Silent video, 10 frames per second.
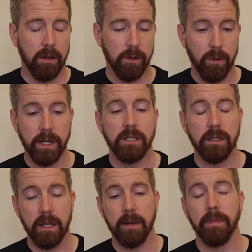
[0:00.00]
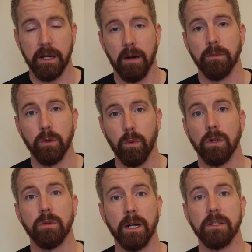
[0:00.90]
The question then becomes,
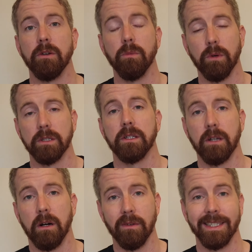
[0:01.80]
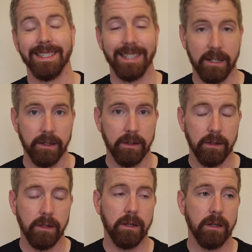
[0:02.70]
what do I do once the car is done?
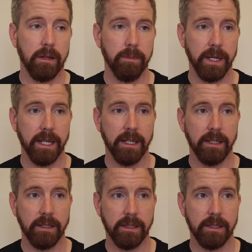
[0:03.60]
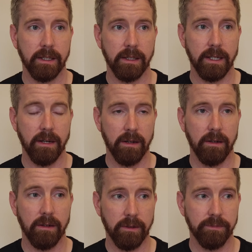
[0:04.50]
Because the
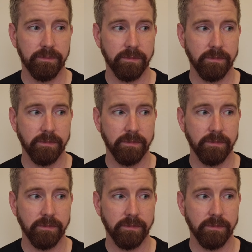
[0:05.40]
car